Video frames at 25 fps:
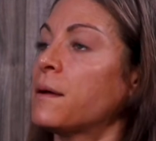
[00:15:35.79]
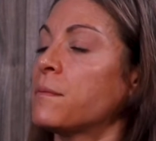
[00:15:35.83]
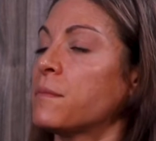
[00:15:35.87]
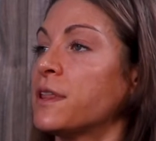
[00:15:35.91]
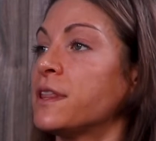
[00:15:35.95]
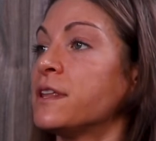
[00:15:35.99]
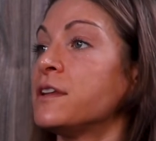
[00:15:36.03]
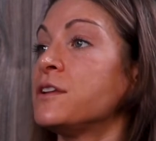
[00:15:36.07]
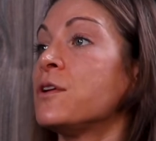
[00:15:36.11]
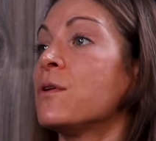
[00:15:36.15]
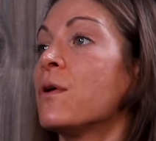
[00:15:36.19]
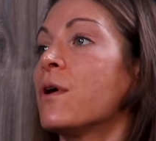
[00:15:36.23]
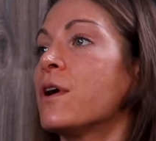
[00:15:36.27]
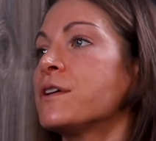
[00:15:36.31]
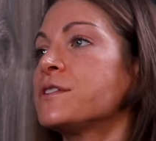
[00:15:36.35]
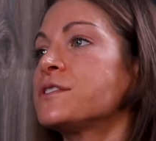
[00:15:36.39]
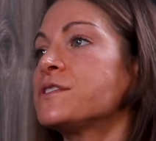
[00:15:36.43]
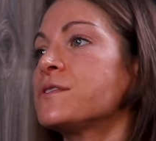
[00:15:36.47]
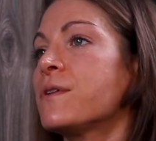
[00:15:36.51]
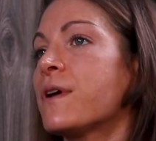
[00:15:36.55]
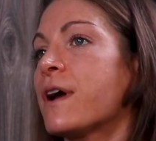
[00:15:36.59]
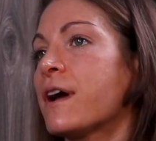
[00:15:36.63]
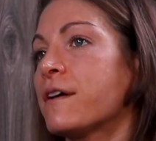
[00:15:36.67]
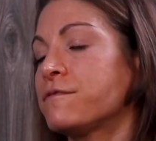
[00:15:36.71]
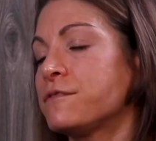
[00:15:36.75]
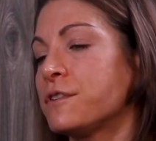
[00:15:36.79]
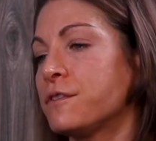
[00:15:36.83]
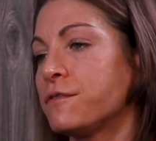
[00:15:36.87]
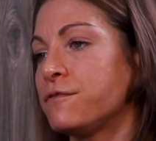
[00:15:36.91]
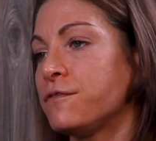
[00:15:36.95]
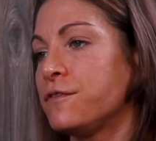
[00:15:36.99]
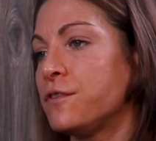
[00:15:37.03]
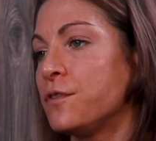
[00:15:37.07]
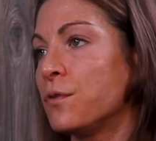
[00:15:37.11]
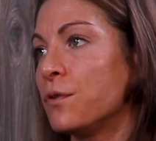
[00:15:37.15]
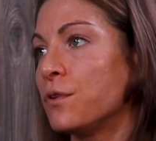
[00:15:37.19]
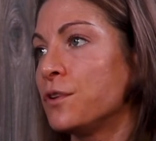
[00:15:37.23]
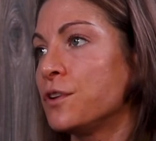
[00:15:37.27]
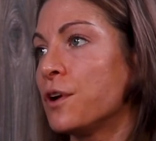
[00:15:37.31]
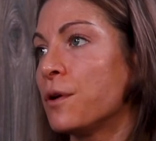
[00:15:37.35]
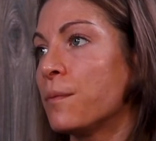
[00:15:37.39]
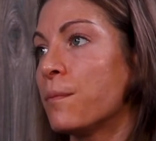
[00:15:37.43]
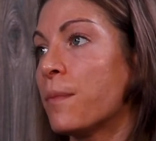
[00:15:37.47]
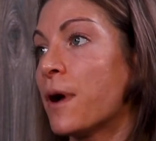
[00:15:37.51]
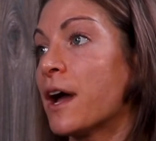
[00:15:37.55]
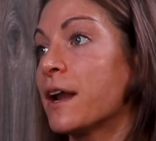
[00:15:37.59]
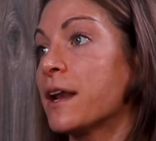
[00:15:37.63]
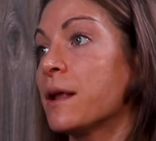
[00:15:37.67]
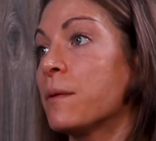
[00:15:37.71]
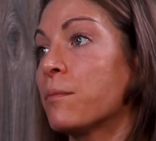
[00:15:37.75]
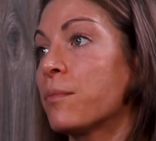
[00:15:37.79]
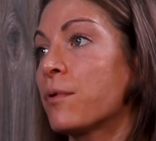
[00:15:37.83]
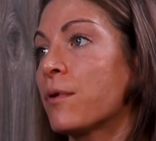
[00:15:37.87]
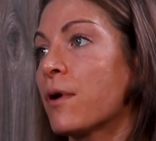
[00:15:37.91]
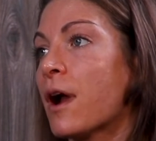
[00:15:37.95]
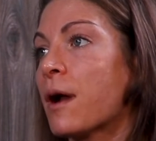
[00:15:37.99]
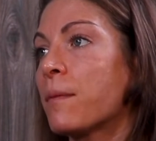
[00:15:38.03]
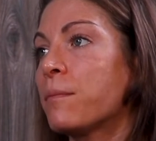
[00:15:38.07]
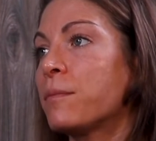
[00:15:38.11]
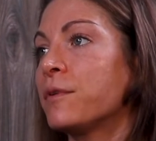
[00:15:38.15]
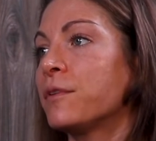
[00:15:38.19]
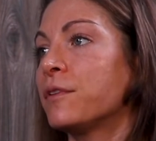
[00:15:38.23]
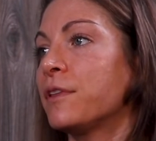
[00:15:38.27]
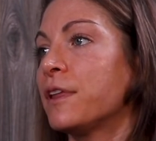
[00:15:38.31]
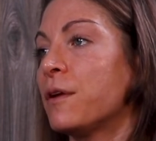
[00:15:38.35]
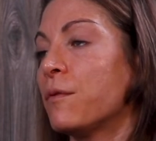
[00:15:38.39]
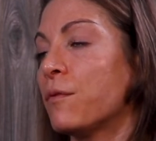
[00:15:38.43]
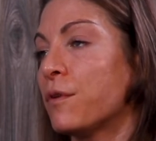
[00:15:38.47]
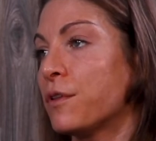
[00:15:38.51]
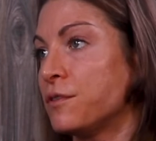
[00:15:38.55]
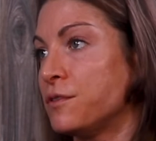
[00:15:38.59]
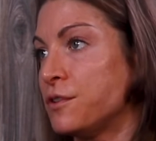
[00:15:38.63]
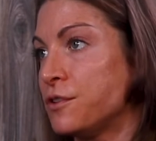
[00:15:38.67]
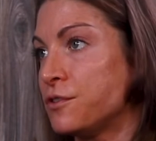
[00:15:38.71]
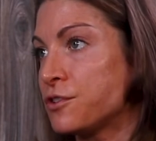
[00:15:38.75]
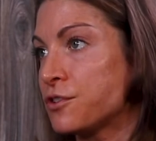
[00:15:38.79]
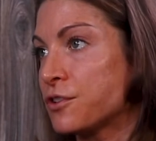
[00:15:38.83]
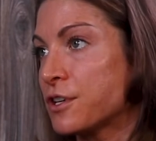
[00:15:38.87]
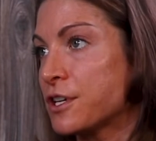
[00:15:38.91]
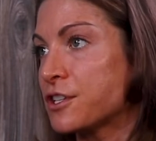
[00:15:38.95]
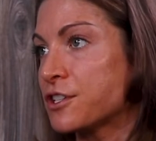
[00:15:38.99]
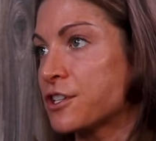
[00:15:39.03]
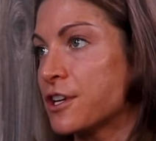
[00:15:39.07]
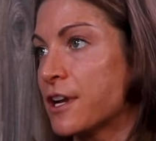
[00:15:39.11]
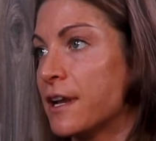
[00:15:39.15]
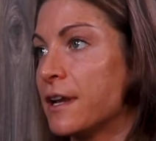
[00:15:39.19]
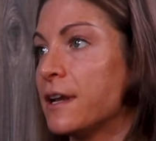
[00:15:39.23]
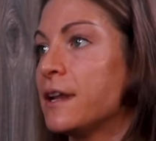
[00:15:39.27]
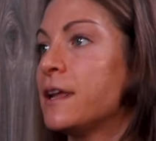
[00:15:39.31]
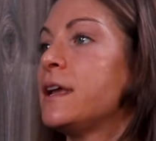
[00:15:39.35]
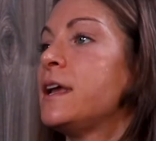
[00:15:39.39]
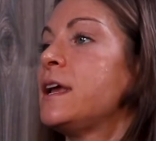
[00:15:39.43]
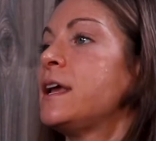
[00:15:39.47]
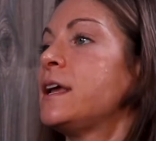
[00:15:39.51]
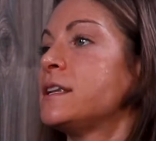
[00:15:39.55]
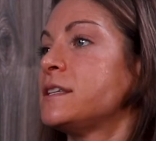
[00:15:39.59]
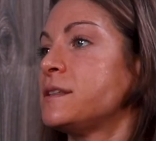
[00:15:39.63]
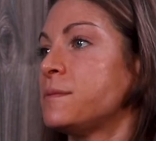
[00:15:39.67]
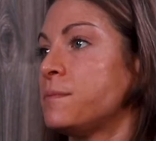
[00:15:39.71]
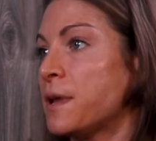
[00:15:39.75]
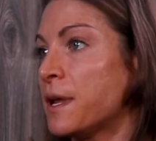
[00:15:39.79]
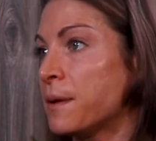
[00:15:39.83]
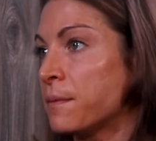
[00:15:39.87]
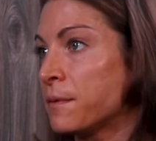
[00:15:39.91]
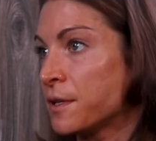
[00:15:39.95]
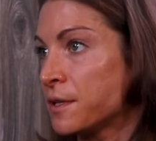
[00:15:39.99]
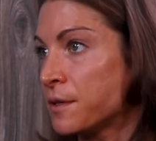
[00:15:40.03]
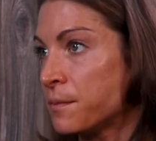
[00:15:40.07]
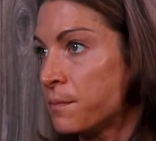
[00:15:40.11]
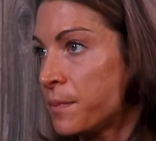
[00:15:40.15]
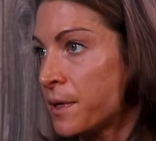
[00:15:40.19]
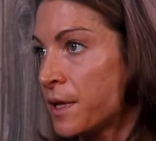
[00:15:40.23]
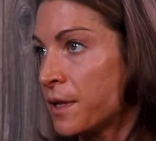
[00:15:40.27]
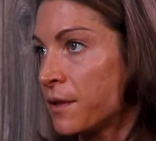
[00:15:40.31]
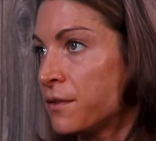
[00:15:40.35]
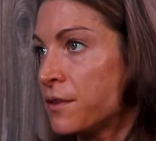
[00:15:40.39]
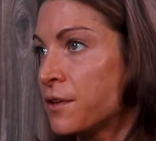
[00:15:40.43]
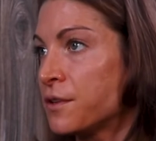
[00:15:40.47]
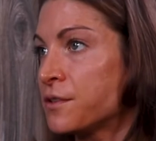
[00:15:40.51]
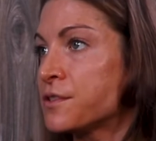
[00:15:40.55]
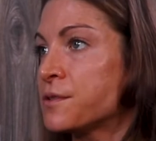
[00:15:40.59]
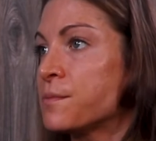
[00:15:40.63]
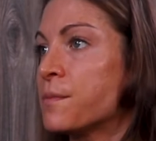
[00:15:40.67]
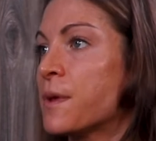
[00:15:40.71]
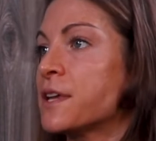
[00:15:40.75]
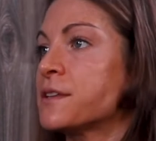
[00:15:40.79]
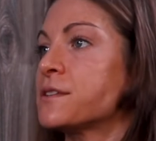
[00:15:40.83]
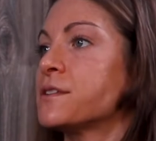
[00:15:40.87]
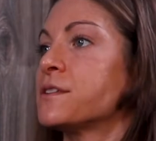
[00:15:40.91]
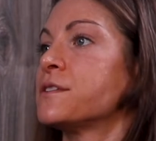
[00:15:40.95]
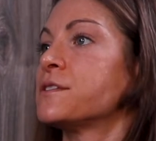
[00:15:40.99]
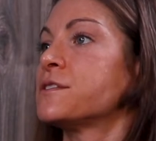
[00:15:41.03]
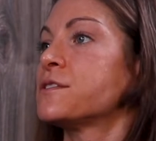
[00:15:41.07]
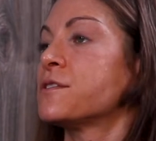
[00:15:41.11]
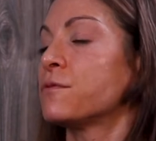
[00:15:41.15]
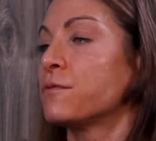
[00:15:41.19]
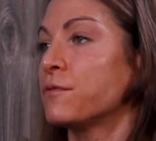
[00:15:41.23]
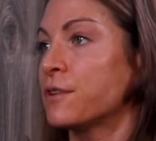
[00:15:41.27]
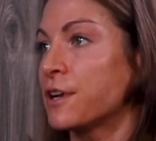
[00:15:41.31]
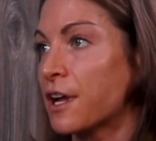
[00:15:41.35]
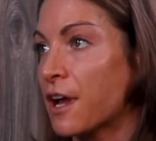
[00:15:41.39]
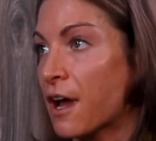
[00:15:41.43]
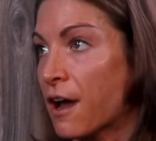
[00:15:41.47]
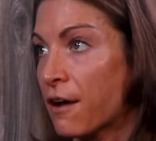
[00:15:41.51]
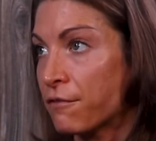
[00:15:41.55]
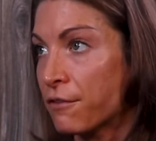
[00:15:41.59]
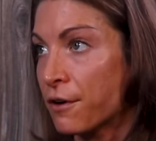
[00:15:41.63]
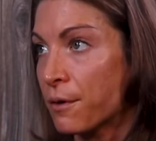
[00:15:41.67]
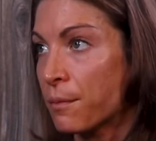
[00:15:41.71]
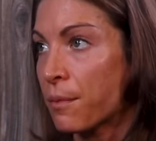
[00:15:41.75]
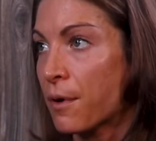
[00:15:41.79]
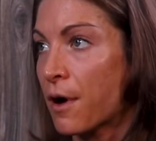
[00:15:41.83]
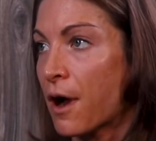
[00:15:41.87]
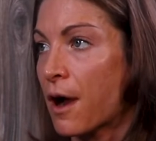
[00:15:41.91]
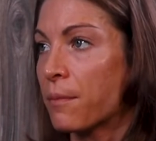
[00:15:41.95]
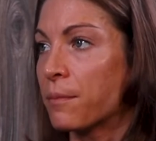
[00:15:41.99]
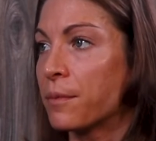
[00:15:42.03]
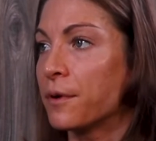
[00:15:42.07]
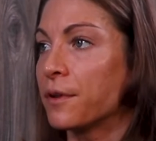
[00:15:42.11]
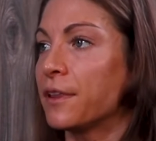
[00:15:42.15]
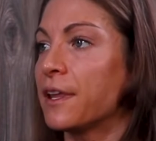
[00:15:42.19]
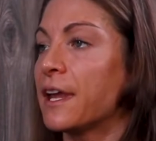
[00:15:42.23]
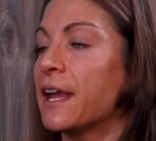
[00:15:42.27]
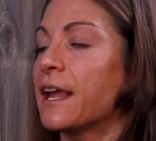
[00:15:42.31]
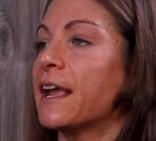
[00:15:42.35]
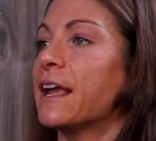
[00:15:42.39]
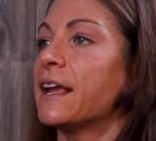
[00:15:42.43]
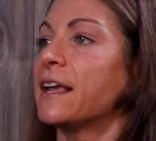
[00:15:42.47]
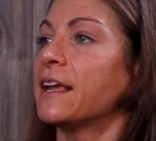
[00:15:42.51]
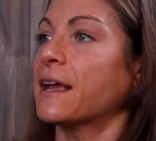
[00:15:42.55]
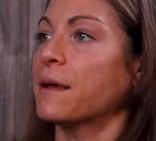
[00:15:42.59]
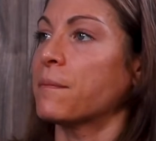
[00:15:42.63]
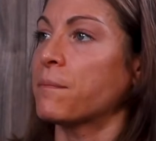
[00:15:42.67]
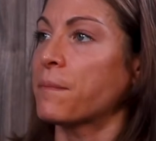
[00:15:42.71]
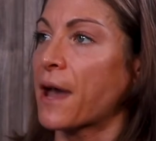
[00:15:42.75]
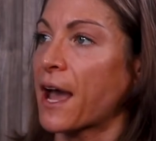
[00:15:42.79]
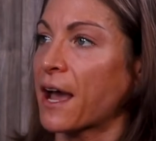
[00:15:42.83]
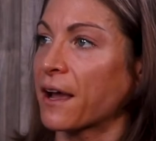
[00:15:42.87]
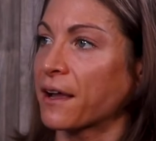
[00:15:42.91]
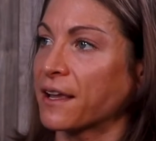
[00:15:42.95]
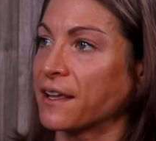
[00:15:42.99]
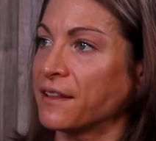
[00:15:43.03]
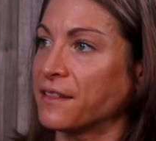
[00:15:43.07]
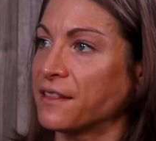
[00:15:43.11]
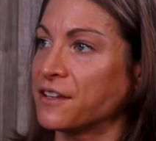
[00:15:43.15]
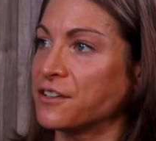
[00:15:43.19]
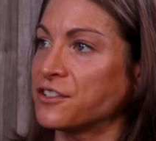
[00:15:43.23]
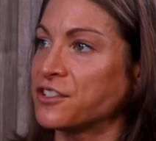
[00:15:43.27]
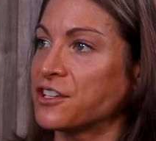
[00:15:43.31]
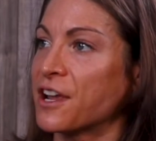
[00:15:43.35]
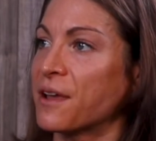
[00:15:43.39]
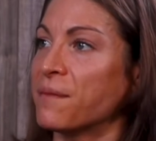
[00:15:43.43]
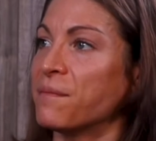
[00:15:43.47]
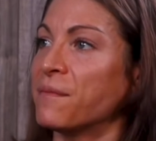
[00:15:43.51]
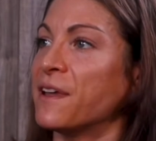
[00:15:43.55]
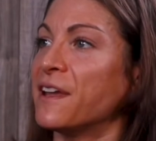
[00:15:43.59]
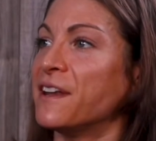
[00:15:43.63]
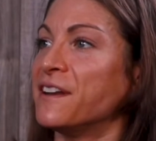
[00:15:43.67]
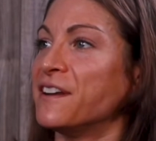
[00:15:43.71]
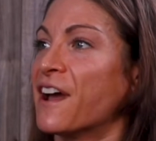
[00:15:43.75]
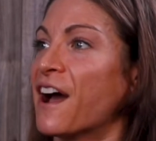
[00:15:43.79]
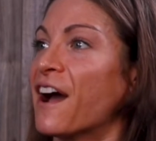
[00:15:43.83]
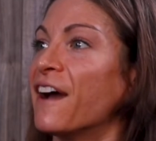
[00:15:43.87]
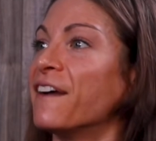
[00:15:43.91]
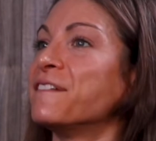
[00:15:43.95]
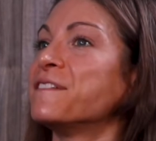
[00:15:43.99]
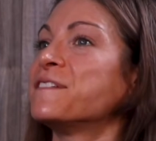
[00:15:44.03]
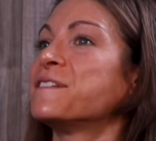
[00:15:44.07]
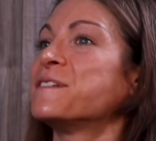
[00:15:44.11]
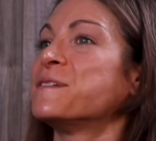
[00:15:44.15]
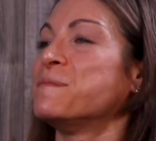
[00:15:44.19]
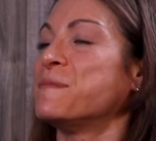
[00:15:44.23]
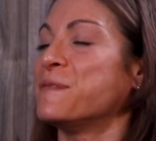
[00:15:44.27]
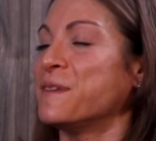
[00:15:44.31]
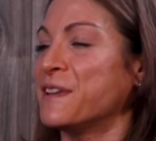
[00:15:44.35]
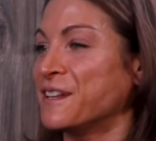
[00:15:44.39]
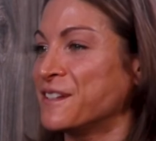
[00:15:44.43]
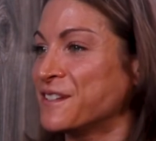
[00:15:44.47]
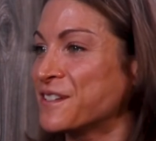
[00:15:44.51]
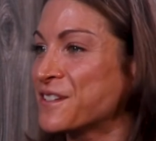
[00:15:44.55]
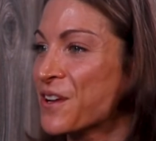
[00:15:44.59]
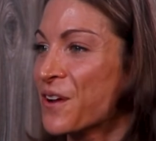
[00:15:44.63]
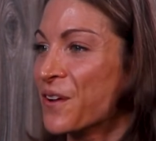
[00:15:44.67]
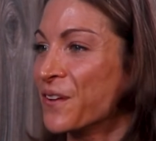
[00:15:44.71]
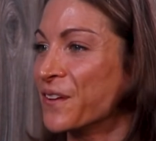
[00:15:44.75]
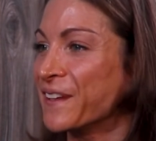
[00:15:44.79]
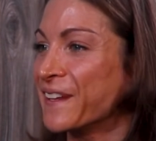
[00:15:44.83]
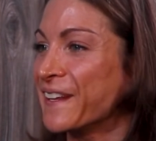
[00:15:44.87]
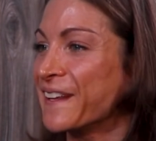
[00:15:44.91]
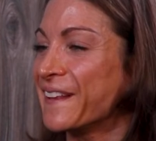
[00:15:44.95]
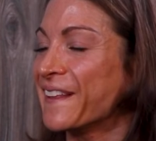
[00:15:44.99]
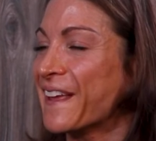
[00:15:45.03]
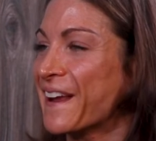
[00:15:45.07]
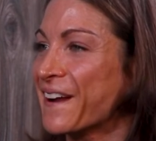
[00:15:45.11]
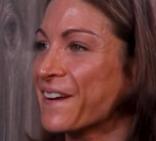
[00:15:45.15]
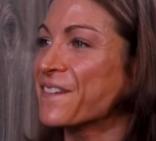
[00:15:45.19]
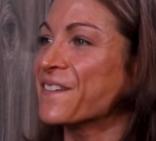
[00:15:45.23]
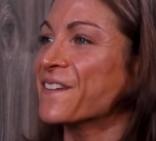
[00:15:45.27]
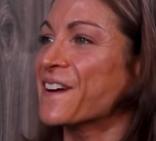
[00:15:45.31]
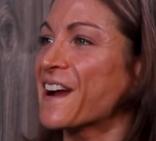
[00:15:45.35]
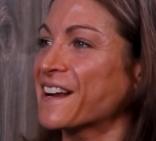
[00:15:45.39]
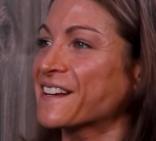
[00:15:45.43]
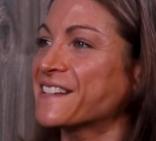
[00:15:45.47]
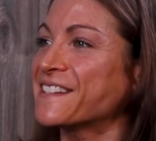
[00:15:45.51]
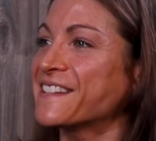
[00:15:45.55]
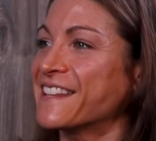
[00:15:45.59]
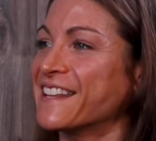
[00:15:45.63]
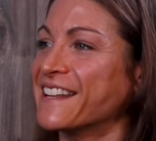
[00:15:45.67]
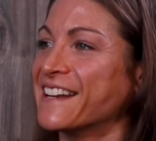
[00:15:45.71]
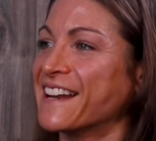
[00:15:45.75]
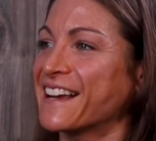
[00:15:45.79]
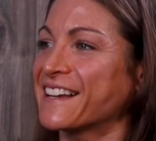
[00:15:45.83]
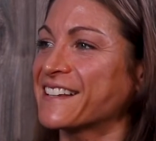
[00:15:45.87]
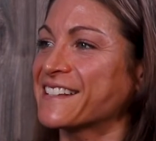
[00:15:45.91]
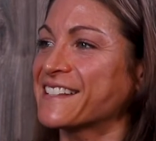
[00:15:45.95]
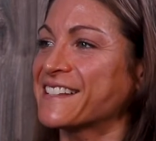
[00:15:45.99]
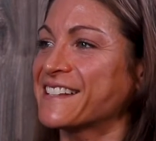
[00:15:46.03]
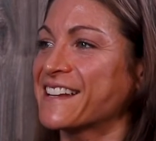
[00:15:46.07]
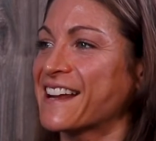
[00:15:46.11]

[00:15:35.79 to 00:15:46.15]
But then you also have to fuel your body properly with nutrition to be able to build those muscles, recover properly, and get back in the gym and not be totally like wrecked the next